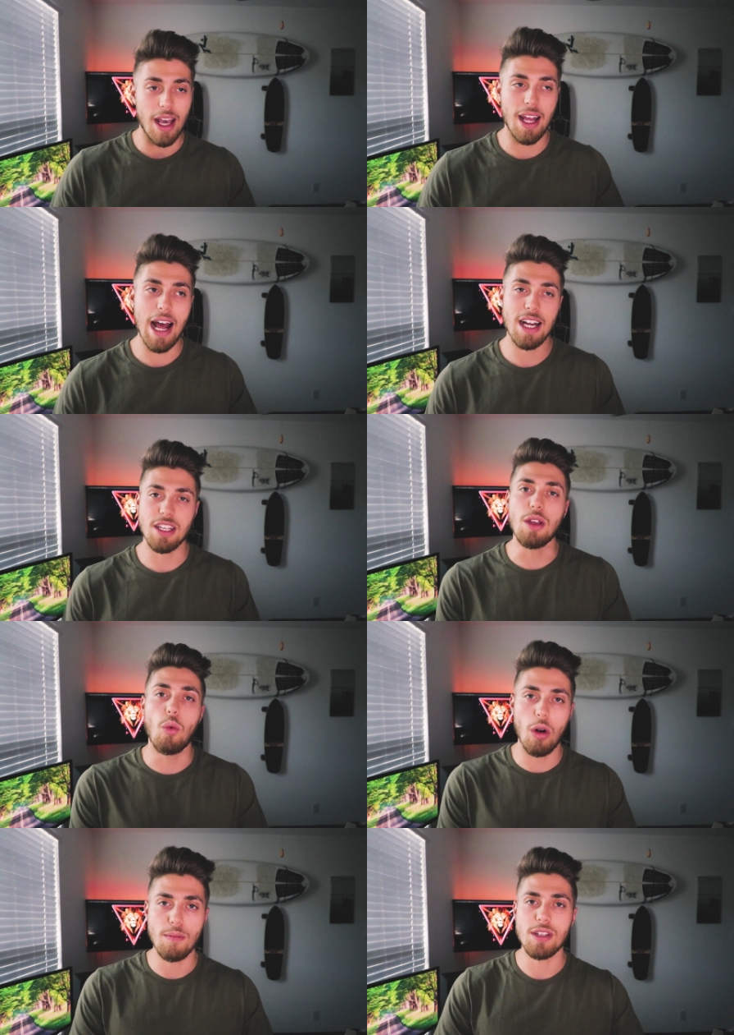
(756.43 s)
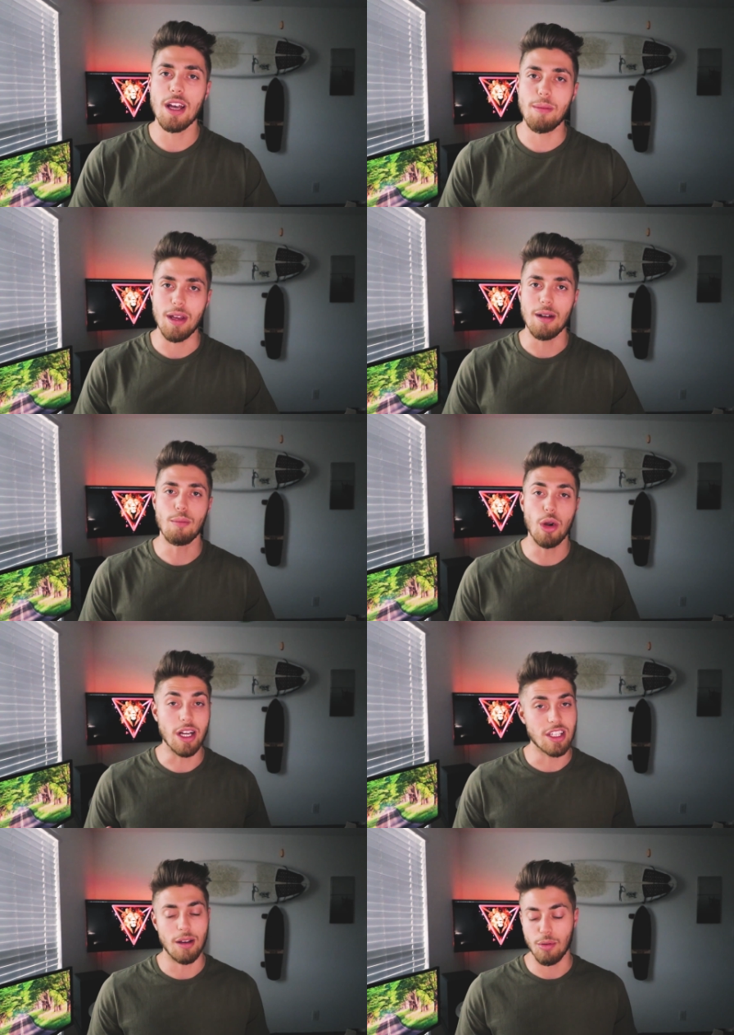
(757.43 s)
it actually warms up and
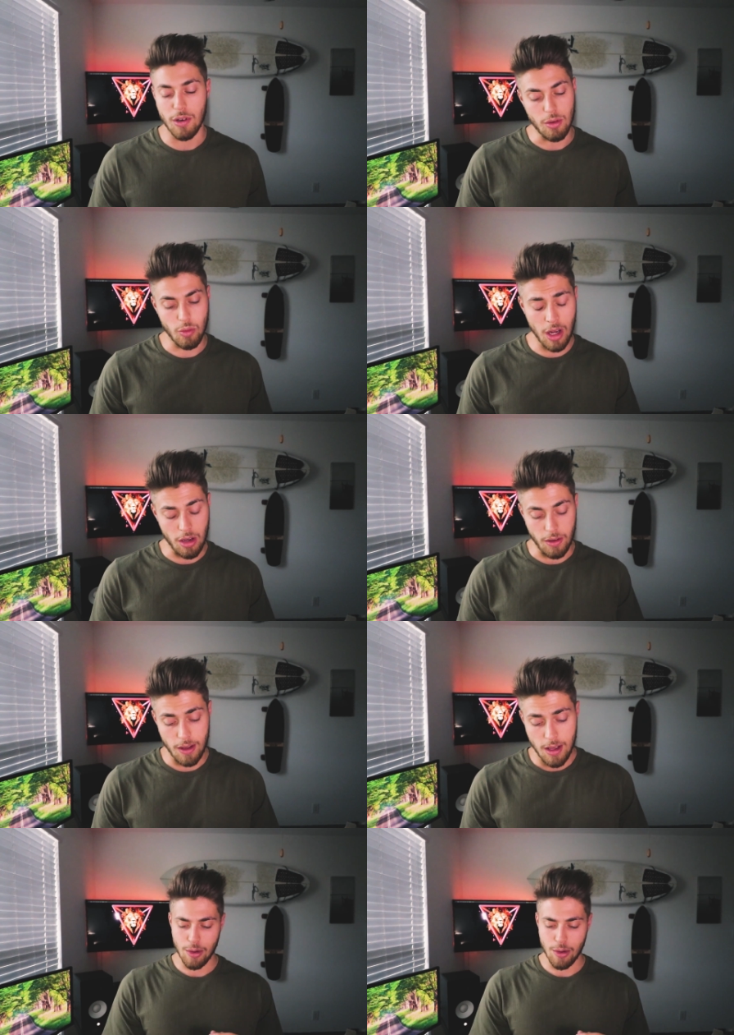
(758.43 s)
breaks up pretty well.